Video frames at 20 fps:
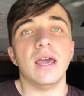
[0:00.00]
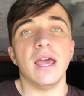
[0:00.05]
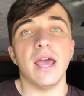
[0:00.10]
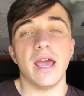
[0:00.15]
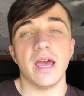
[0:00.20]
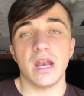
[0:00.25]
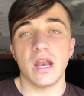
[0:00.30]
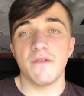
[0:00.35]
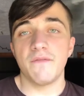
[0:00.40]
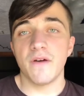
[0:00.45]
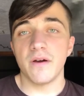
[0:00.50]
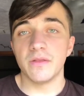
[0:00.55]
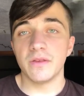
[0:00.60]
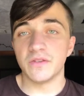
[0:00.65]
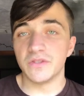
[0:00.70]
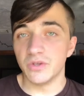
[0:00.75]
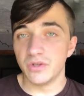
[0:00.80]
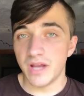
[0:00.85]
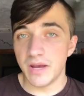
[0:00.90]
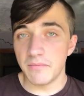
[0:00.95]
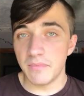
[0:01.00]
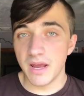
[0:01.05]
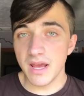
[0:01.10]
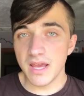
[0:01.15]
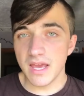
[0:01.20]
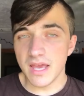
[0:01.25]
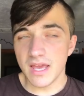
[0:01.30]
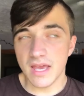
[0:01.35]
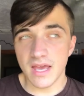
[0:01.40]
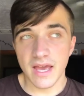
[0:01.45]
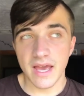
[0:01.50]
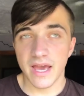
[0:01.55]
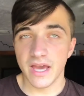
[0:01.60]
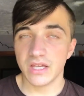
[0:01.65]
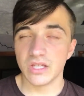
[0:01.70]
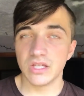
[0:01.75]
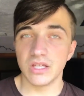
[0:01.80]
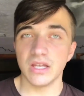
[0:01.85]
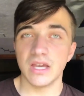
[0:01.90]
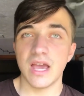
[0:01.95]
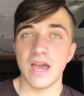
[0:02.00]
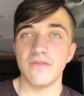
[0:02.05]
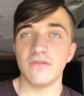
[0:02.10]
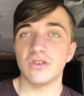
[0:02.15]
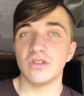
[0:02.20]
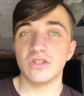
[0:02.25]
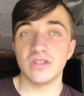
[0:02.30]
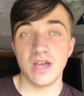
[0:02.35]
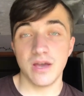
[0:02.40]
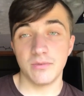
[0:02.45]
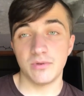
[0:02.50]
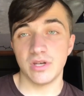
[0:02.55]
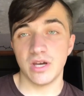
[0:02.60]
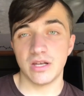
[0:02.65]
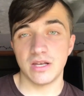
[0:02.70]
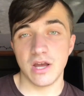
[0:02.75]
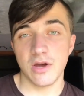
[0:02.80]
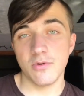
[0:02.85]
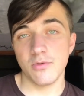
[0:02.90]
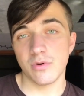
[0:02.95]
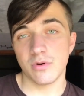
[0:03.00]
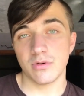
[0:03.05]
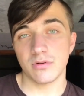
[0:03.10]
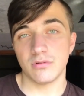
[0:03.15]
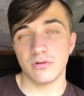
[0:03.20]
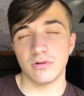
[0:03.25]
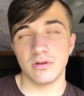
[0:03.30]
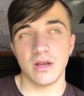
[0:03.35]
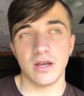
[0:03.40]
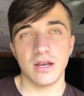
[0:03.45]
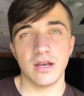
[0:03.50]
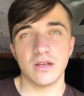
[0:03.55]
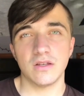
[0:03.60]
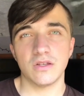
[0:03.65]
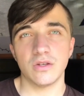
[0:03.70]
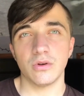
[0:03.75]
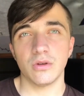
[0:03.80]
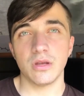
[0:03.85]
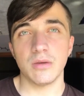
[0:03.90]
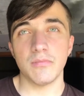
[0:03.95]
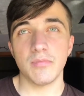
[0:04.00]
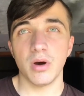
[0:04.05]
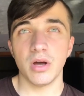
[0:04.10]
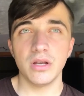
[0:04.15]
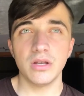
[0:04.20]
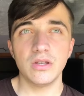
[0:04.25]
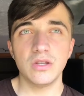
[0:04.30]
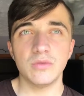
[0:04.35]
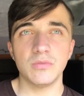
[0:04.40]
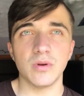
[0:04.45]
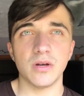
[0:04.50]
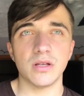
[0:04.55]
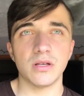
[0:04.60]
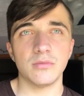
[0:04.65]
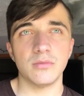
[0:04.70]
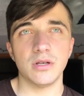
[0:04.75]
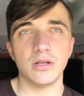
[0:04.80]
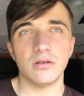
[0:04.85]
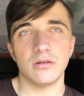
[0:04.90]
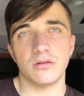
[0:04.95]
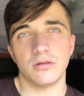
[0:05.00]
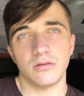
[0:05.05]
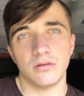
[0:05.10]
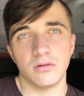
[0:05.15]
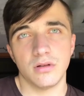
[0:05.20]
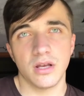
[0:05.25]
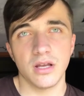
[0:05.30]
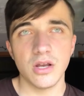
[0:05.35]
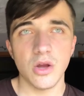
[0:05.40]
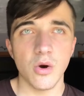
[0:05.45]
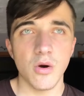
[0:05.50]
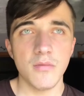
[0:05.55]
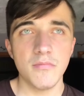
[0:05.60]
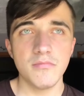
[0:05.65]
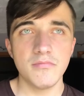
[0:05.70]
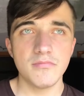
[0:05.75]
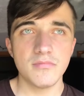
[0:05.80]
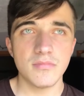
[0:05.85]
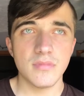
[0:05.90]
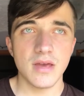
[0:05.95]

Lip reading: And I found this dude named Nick. I actually have his Snapchat now. We're not necessarily buddies, but I mean, I know him.